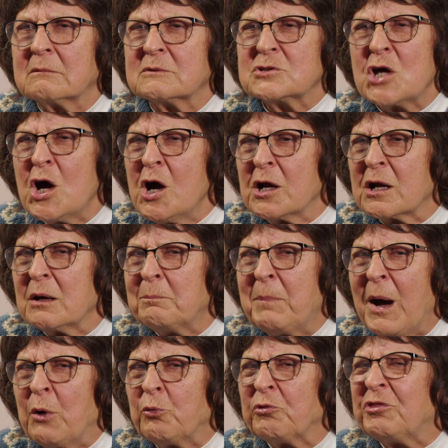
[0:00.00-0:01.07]
talk
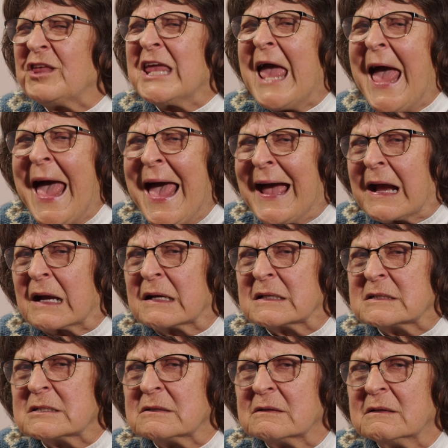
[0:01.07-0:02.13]
about the
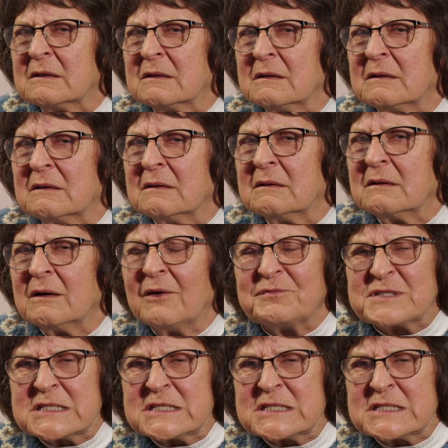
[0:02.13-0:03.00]
act of